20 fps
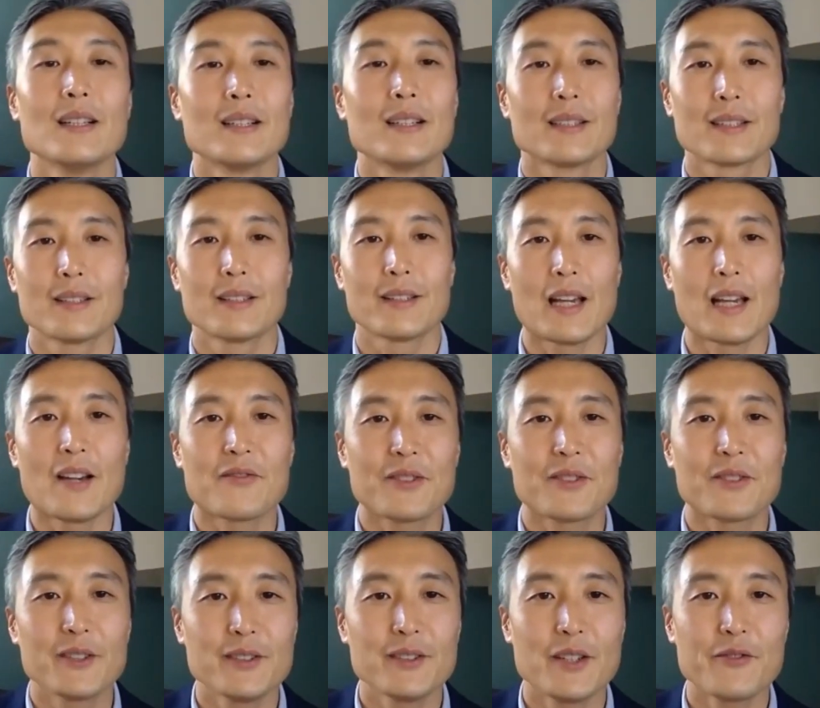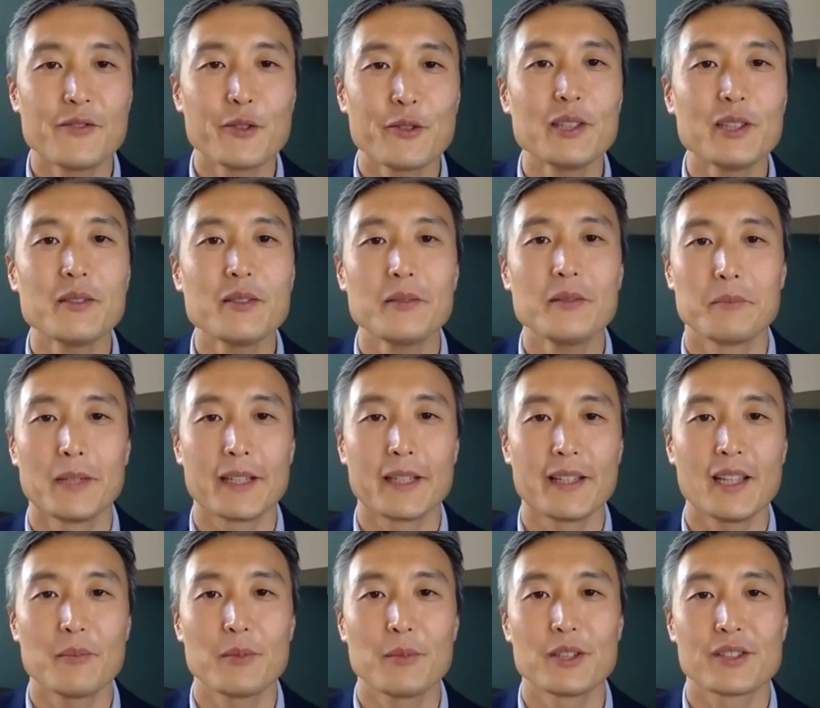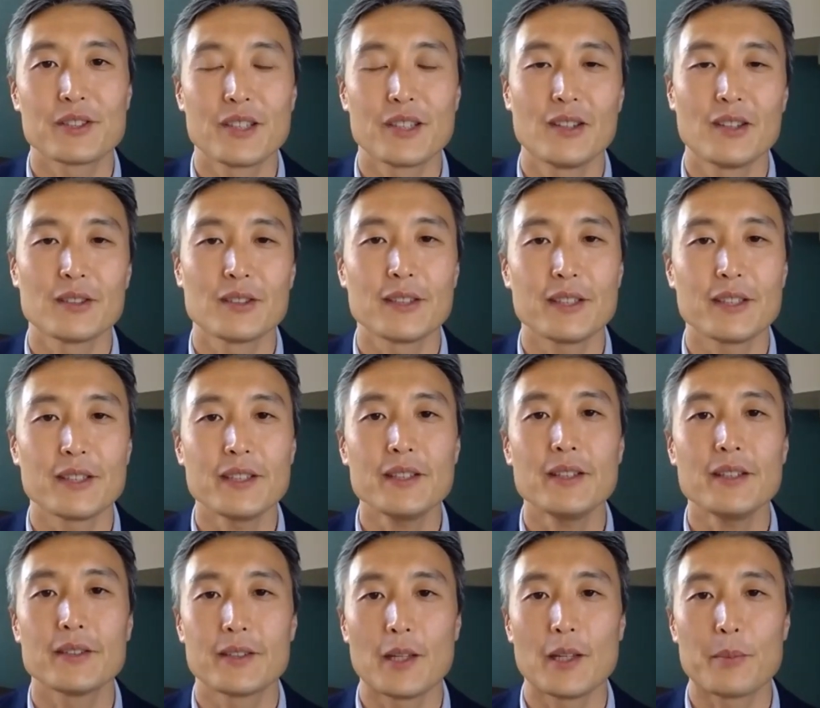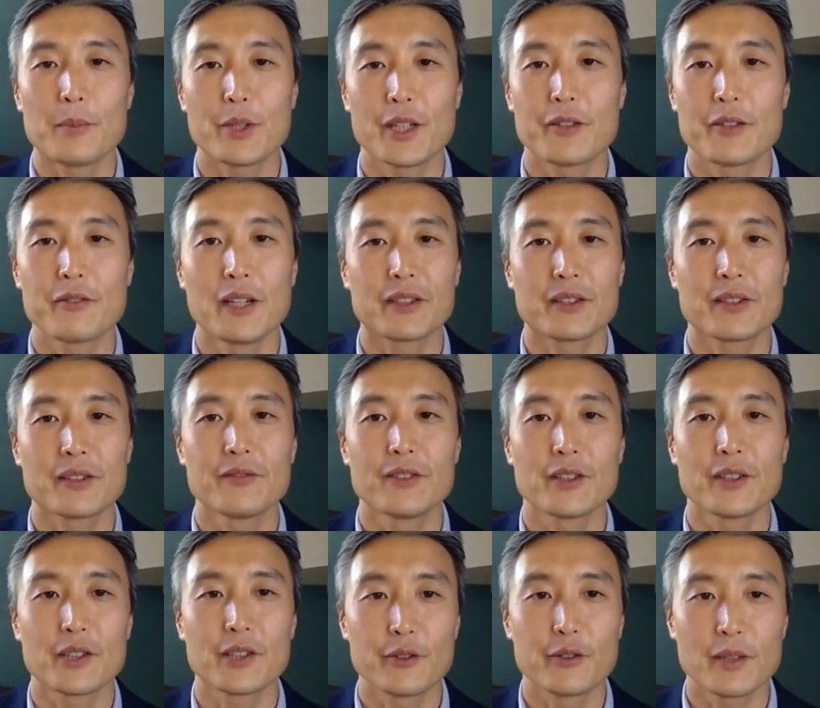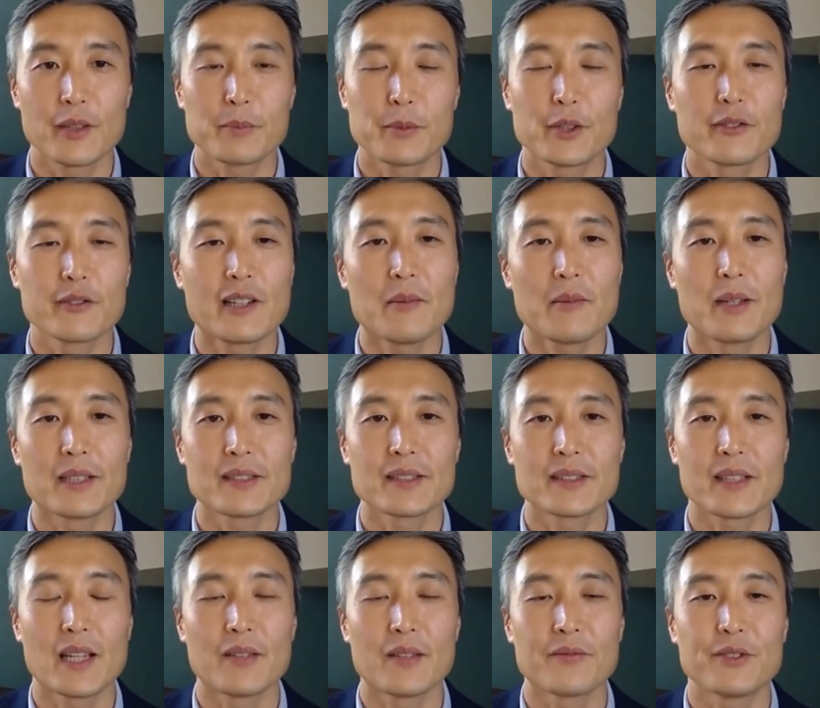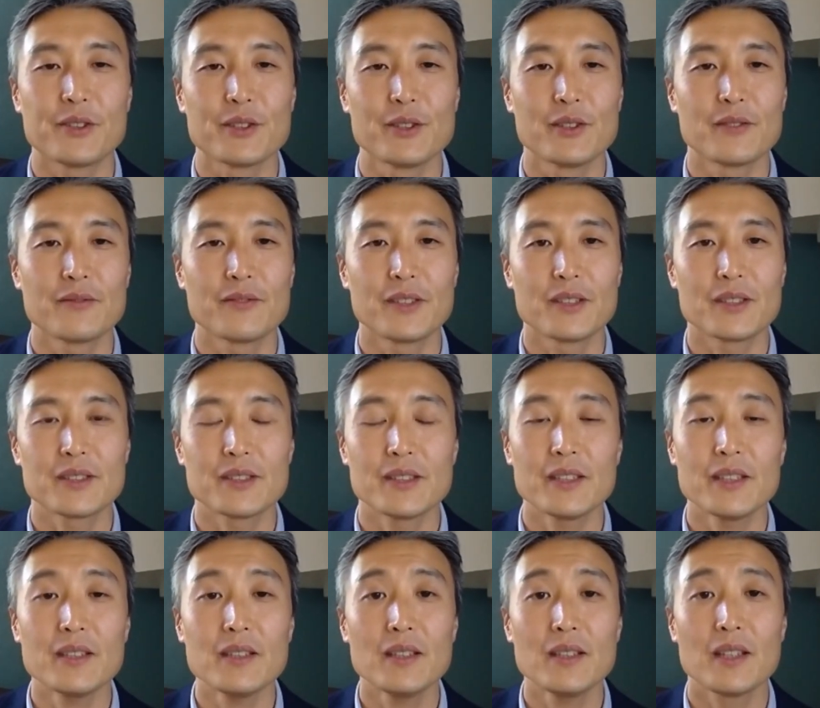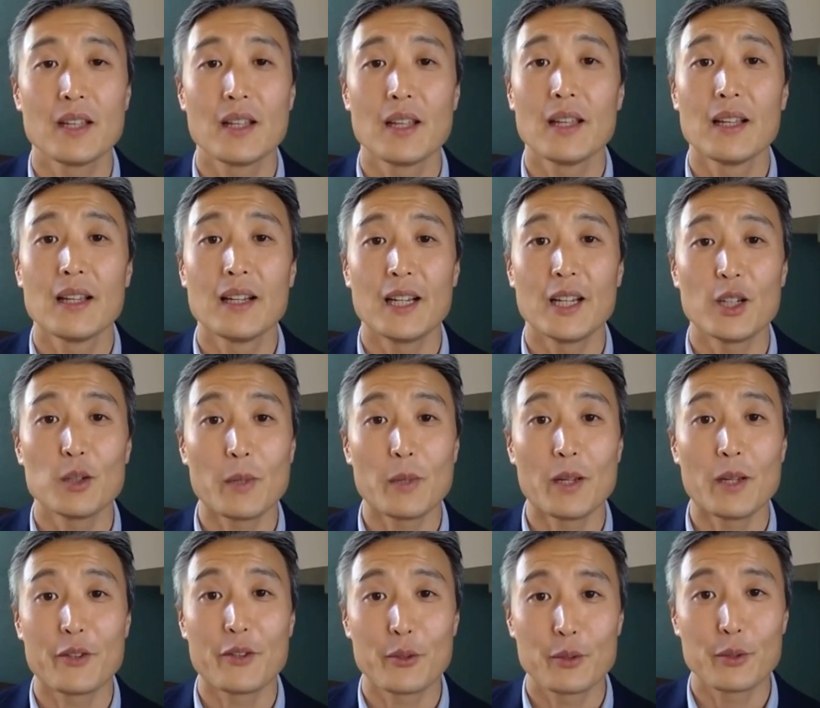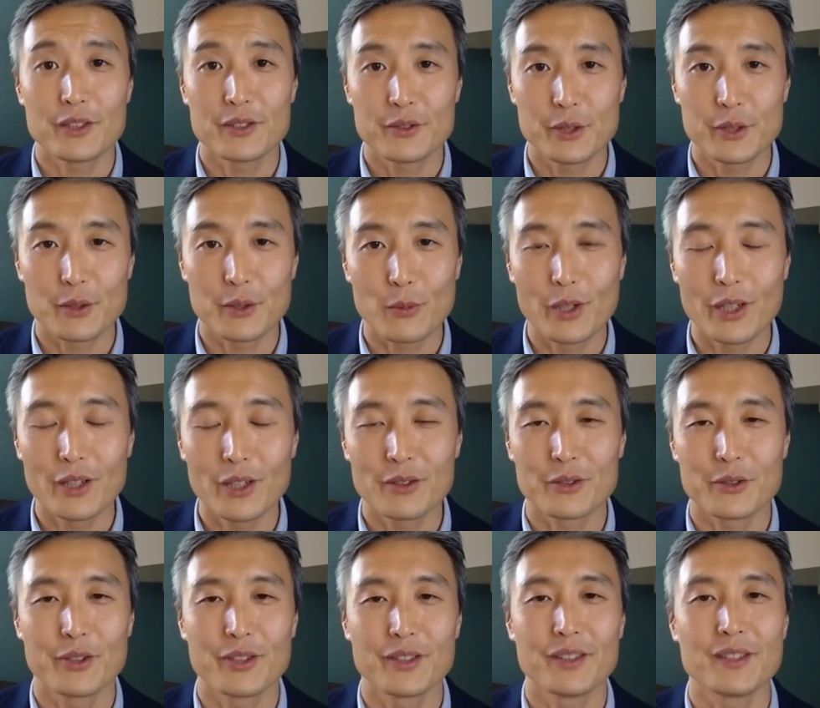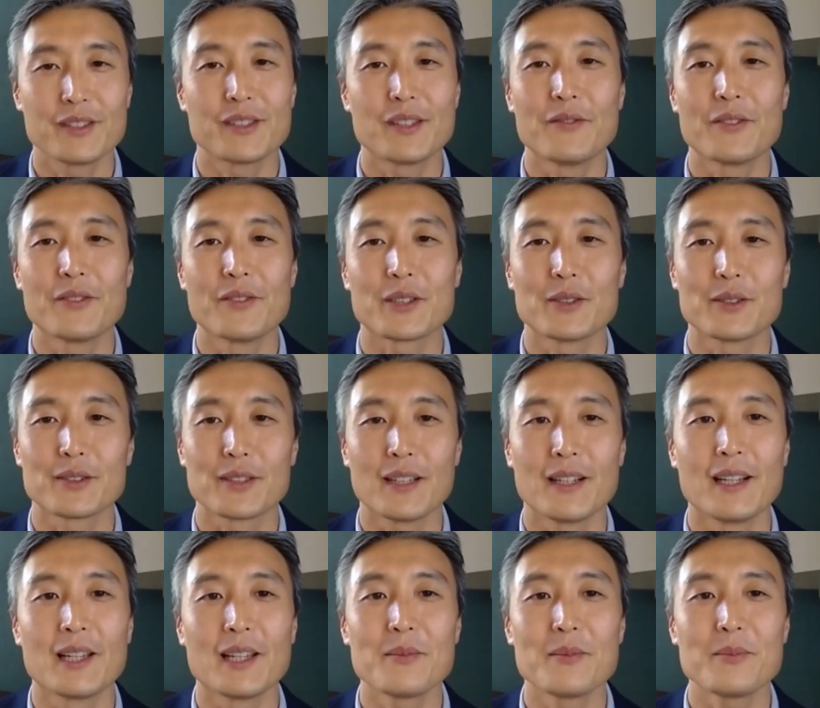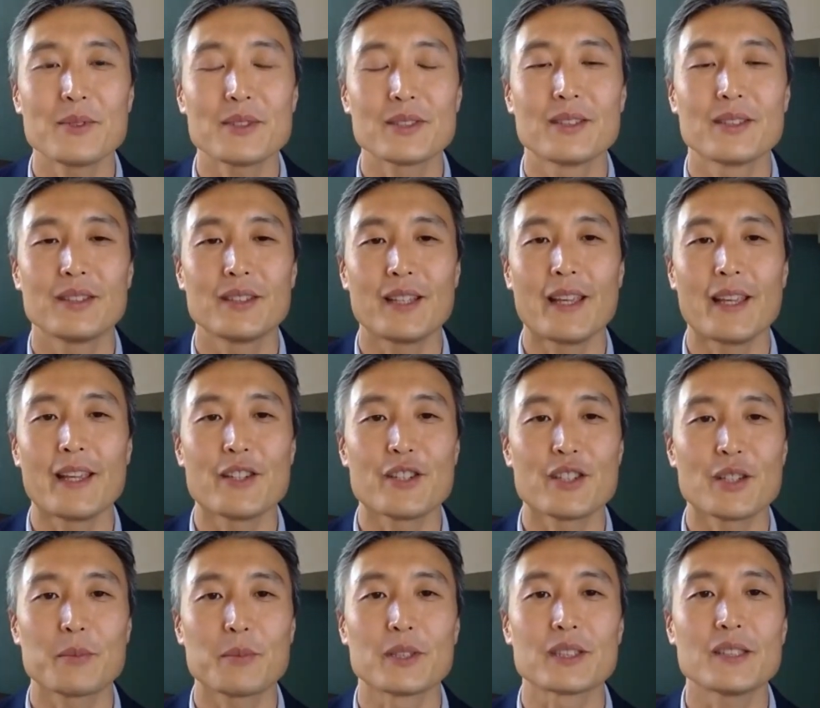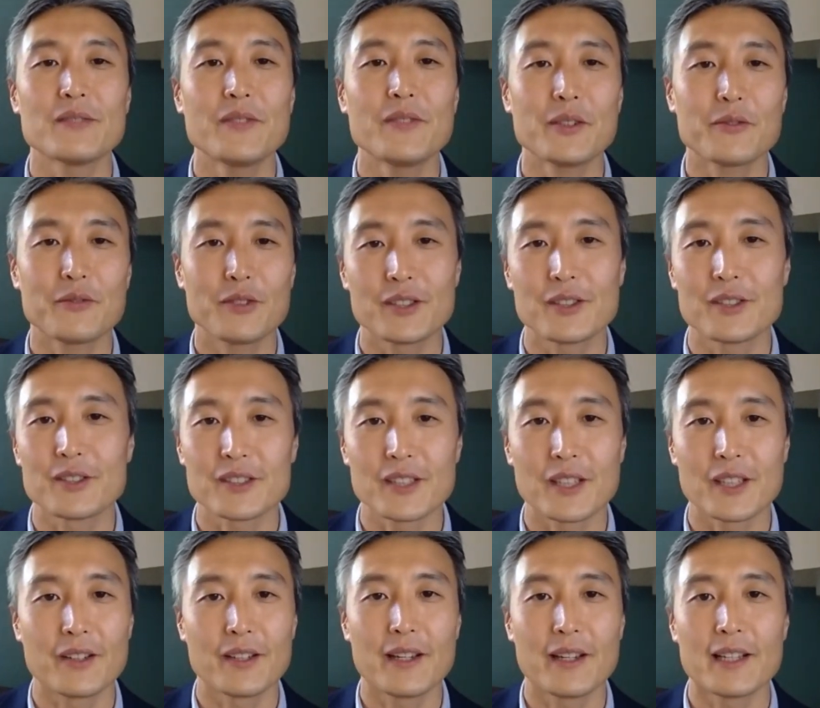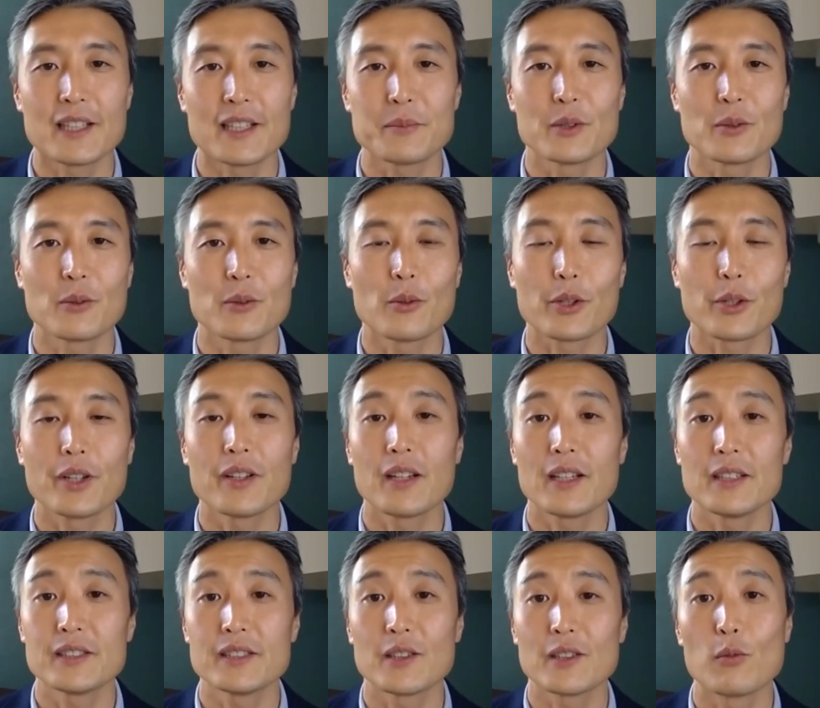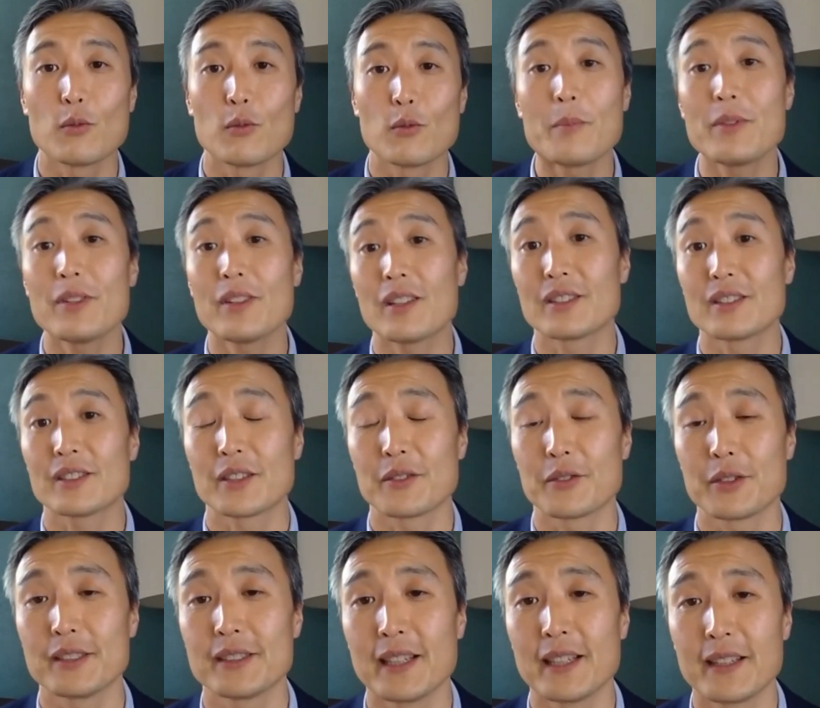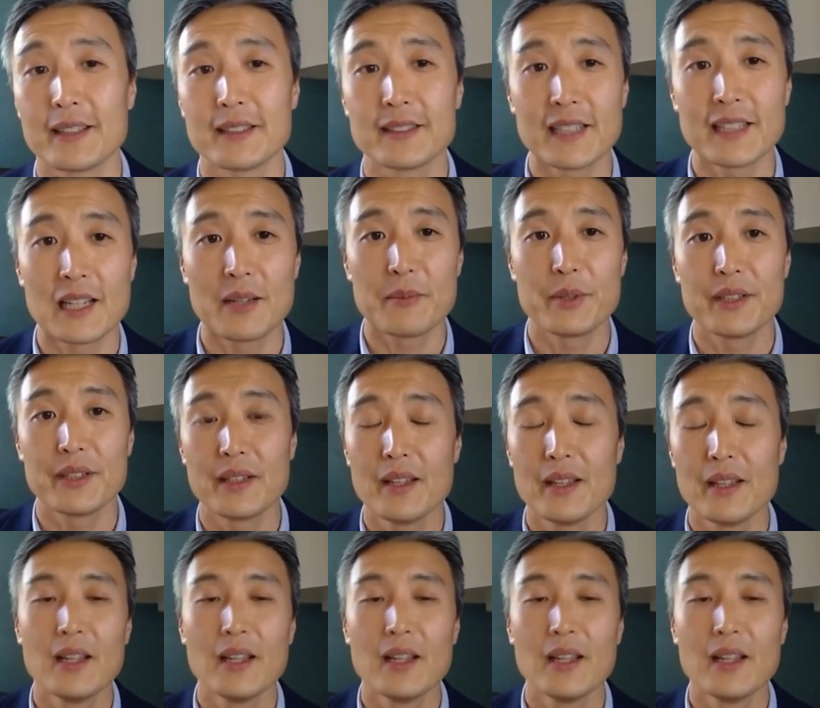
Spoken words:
Good afternoon, everyone. My name is Yong Lee, Deputy Director of the Korea Program at Stanford University. I hope everyone is doing well during these difficult times. The Asia Pacific Research Center has been organizing a webinar series that examine